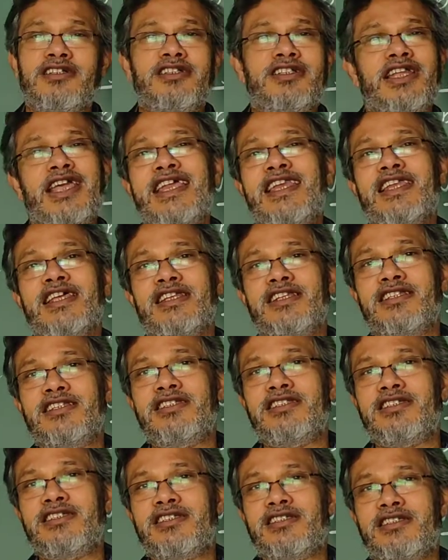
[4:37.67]

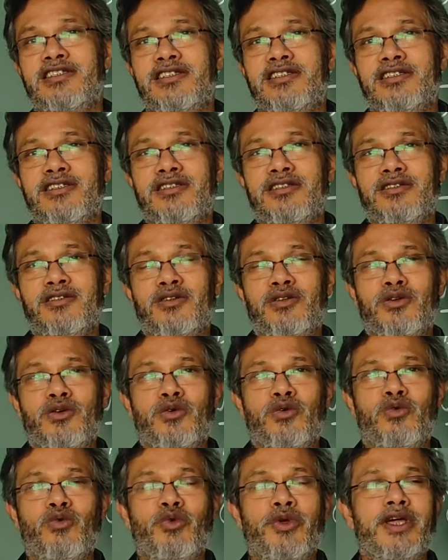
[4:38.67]
tenants
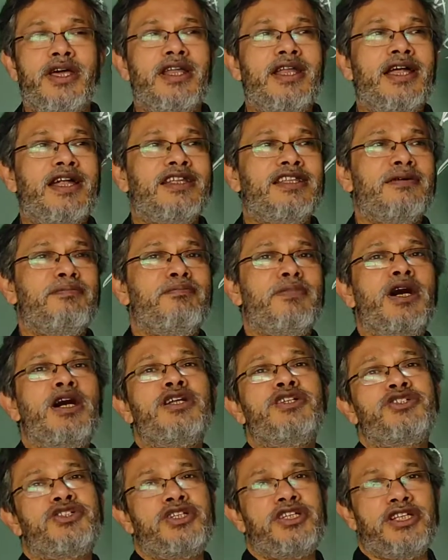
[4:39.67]
were at the
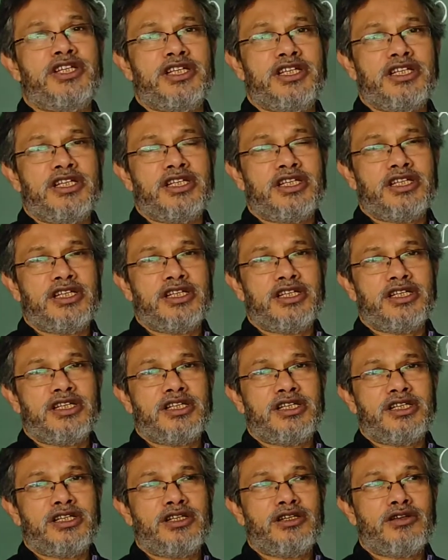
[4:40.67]
mercy
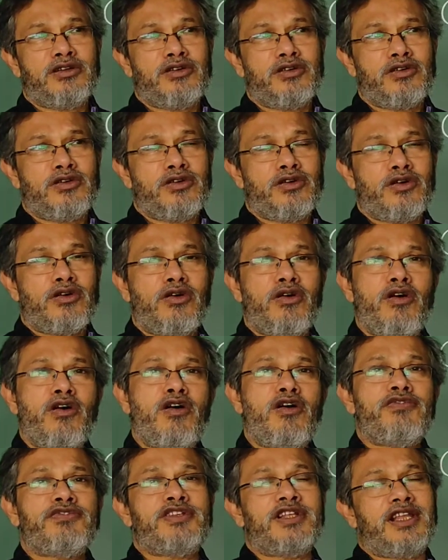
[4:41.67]

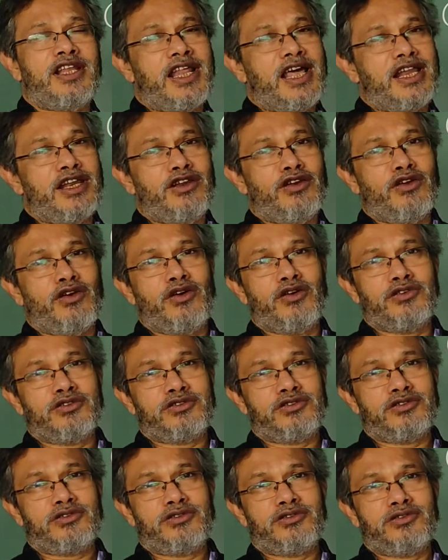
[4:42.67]
of the
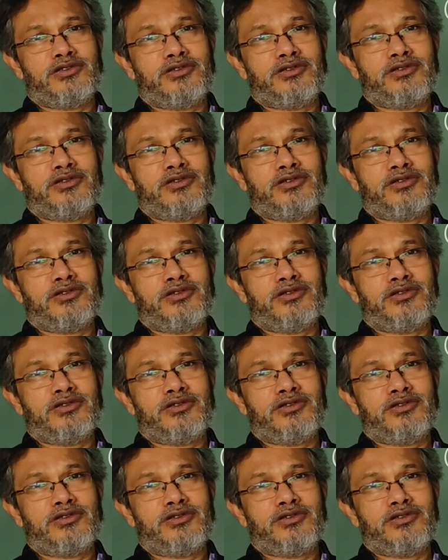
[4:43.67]
landlords.